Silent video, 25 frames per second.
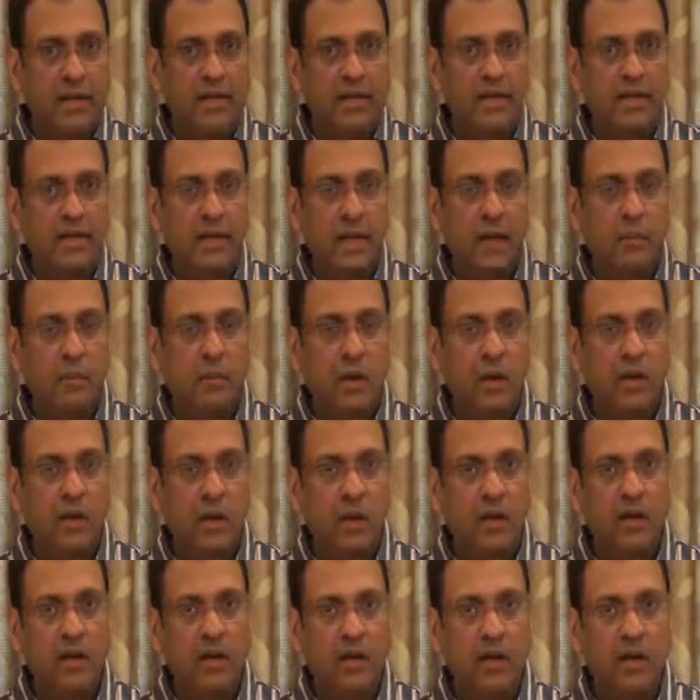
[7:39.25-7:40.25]
a sell below
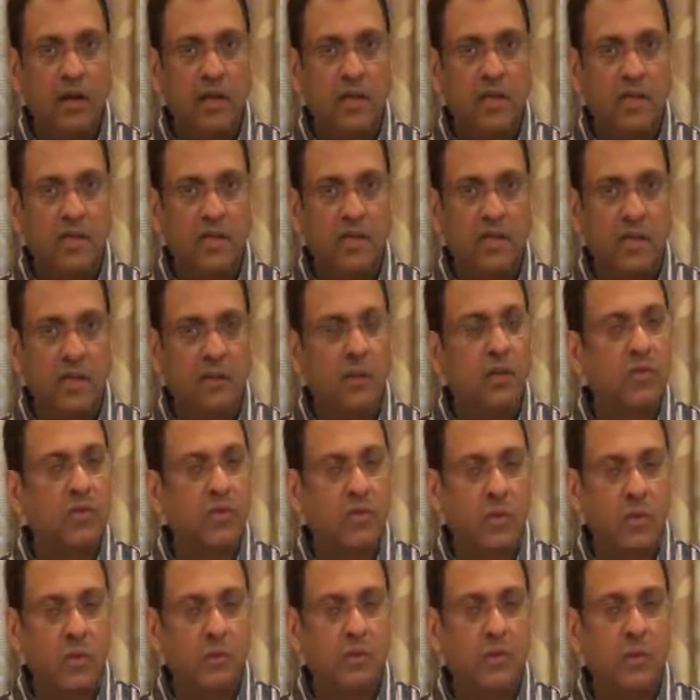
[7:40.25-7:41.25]
860 with
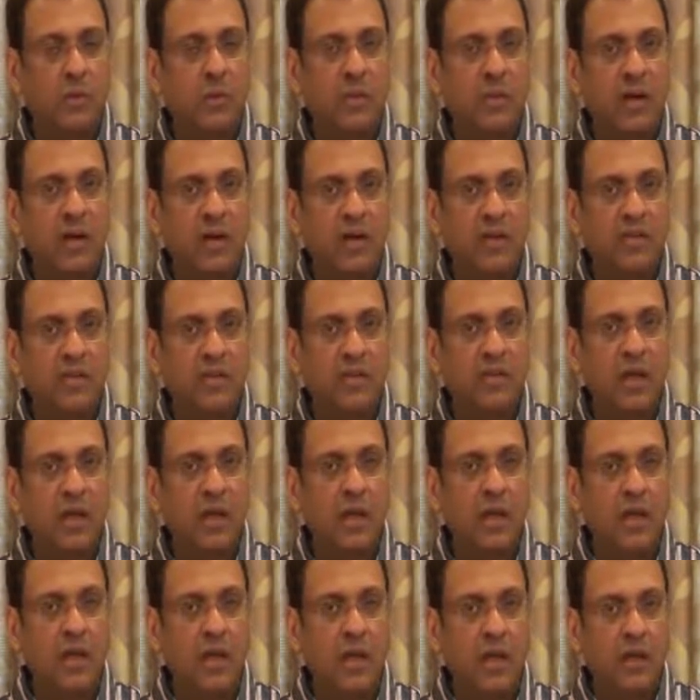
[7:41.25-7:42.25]
stops above
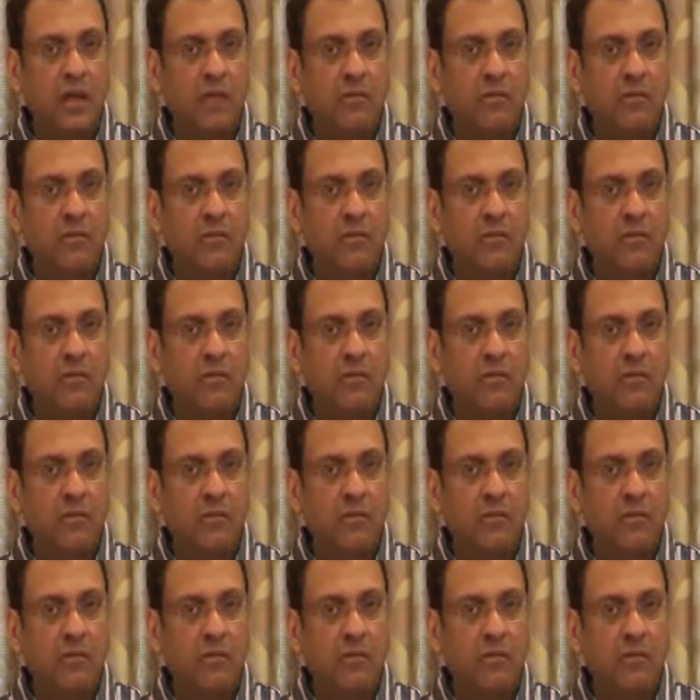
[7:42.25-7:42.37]
870